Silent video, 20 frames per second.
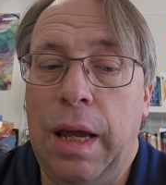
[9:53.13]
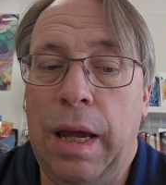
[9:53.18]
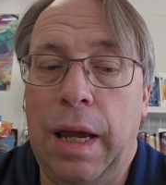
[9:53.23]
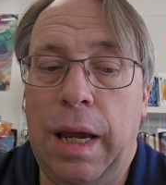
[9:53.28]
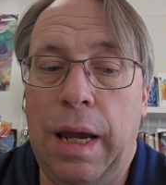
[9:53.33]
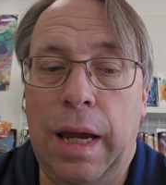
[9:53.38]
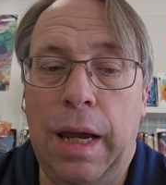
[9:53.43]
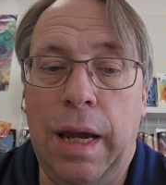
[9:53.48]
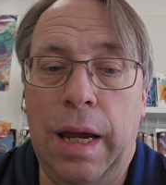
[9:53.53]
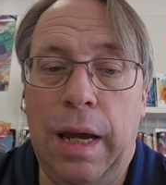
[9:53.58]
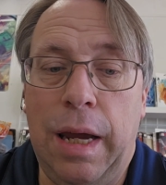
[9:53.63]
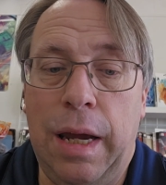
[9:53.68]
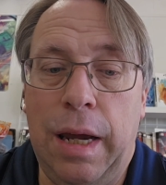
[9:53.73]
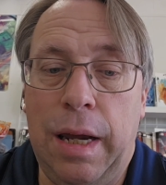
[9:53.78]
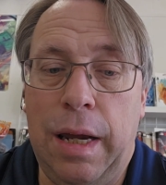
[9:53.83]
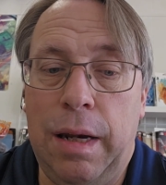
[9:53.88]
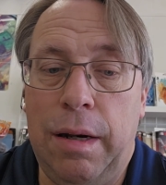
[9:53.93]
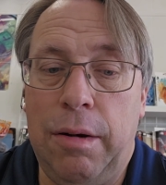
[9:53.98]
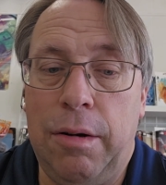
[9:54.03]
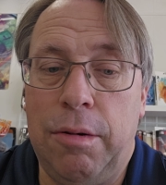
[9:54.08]

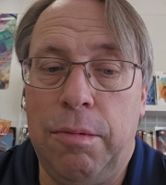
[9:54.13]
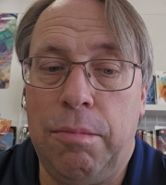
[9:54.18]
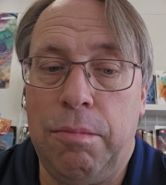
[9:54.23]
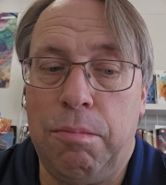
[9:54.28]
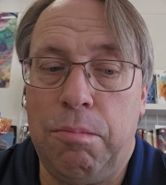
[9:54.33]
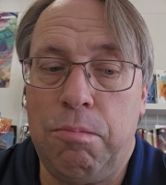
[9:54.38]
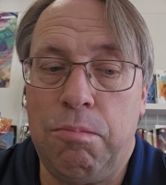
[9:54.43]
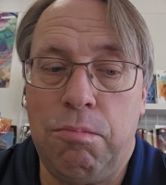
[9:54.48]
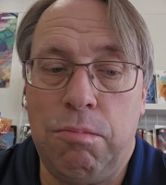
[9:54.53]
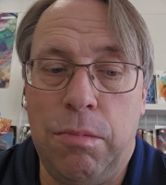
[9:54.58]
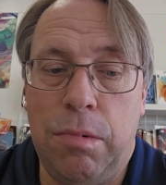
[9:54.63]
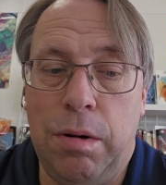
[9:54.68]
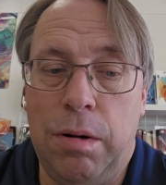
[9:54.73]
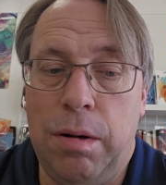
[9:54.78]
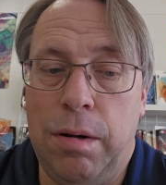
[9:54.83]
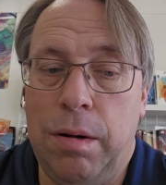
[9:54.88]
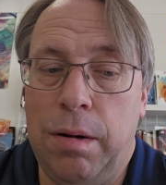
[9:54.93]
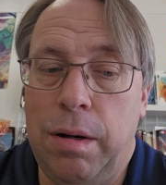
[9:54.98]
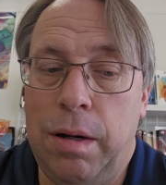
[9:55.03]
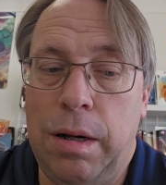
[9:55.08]
And,
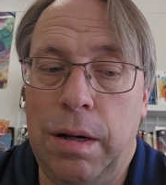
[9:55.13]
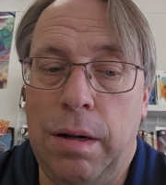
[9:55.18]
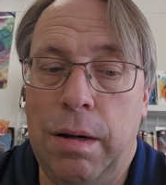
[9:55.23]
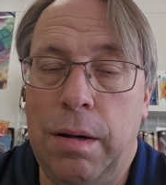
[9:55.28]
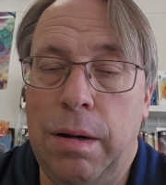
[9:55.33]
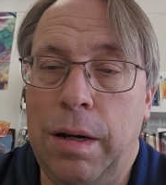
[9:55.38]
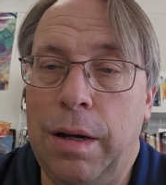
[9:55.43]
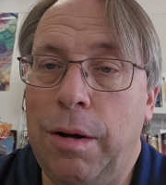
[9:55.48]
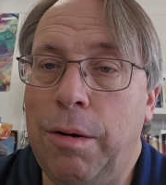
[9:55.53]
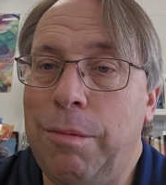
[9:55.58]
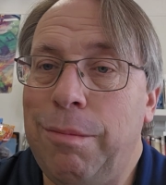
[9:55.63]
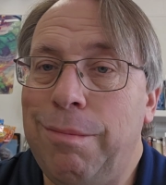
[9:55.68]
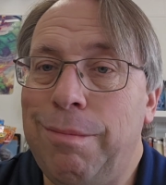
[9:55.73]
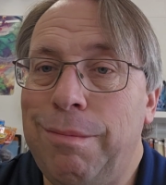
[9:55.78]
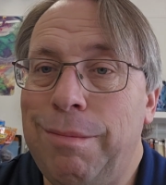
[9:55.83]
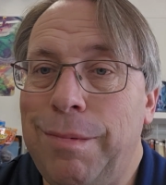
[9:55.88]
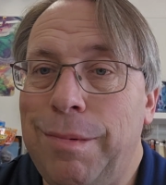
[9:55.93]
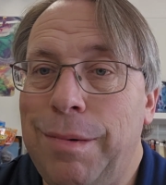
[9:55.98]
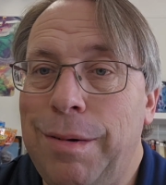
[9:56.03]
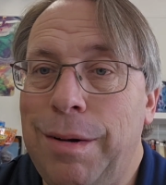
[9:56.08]
you know,
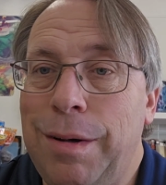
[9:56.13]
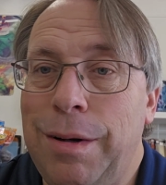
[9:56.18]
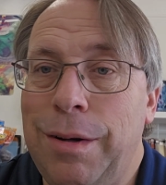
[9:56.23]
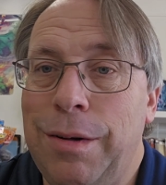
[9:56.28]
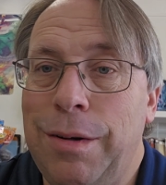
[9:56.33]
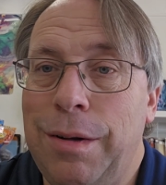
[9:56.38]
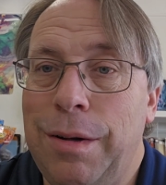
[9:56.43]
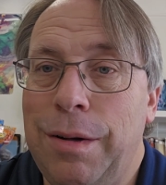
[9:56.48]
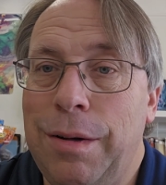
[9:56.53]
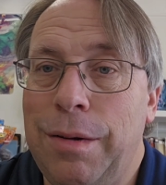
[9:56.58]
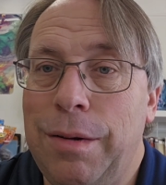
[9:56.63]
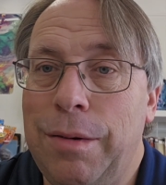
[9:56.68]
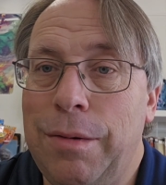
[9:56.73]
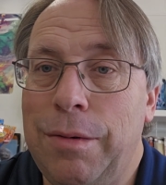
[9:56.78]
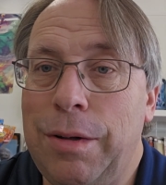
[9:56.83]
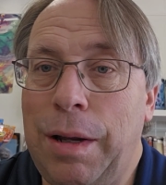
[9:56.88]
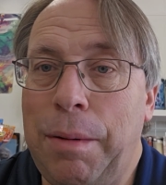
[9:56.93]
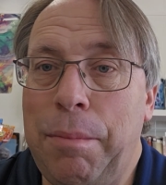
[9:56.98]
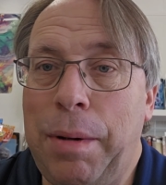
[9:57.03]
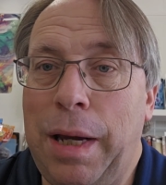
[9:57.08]

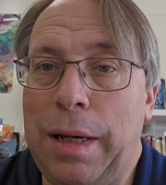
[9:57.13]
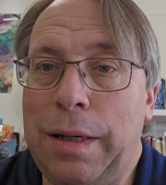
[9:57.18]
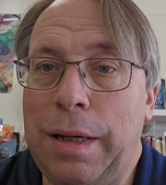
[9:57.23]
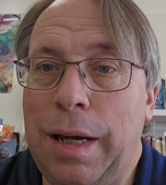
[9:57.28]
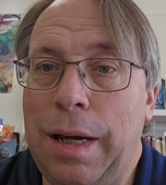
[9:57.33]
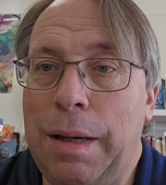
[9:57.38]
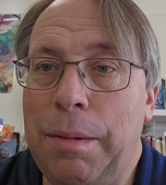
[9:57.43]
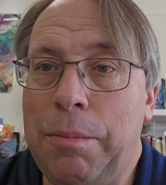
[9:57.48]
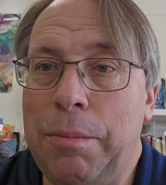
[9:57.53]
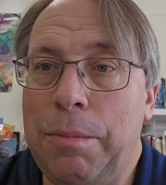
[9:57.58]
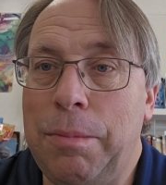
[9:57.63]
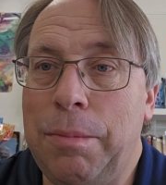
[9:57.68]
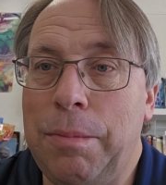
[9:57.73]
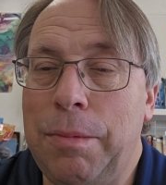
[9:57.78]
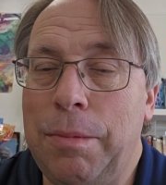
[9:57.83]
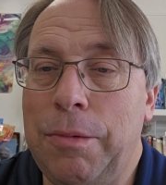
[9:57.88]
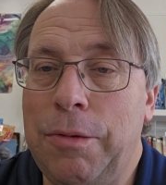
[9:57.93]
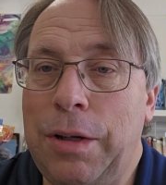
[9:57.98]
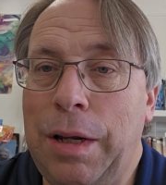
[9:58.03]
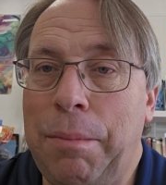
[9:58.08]
same bat time,
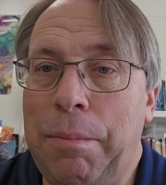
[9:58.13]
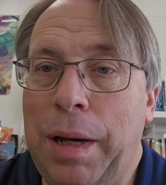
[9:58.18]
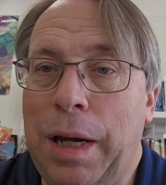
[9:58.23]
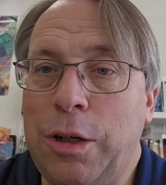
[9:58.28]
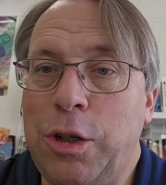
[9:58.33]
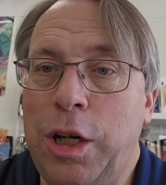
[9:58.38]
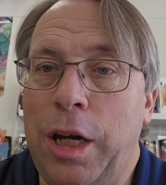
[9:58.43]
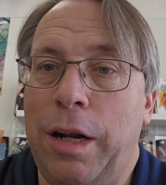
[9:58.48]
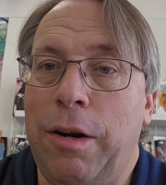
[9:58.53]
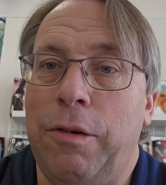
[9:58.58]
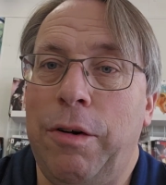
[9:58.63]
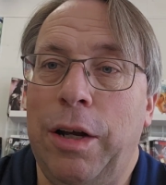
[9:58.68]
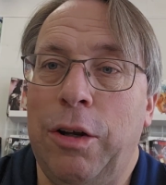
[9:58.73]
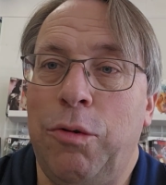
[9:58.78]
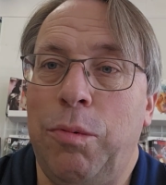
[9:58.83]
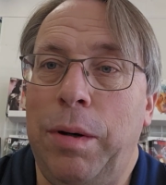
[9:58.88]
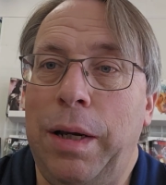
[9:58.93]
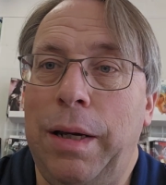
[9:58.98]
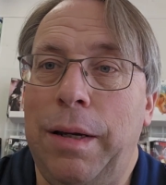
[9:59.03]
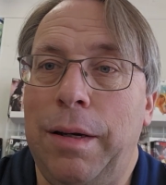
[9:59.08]
same bat channel next
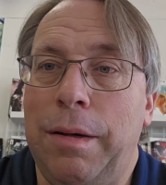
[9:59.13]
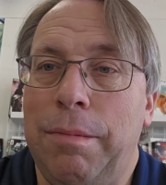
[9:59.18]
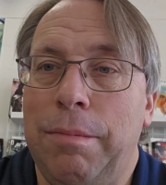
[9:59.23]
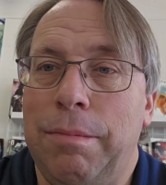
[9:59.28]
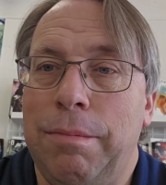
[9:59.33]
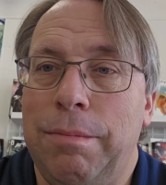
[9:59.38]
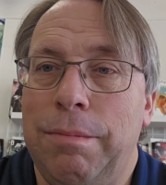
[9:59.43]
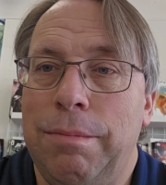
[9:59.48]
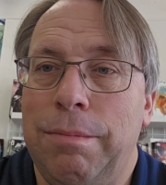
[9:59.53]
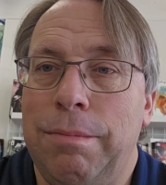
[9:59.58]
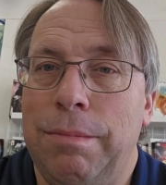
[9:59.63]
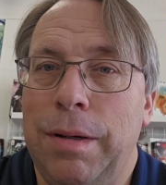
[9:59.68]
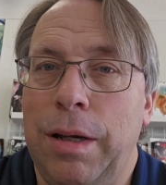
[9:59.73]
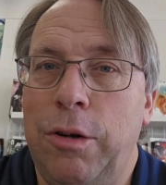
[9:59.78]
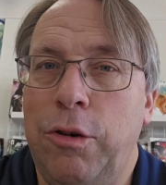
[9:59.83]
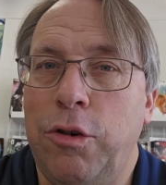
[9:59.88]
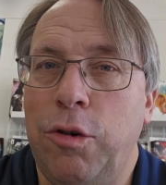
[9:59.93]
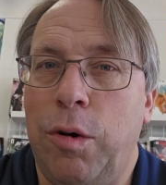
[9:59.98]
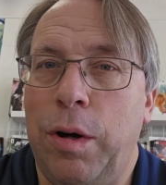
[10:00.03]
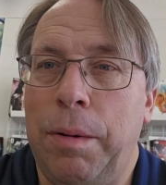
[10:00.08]
week.
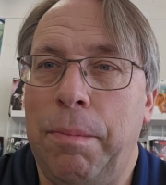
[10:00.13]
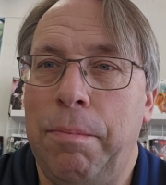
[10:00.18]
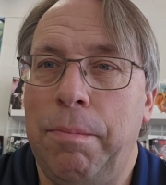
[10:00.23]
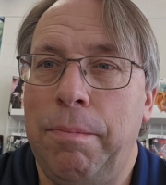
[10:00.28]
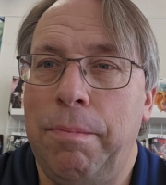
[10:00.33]
Enjoy.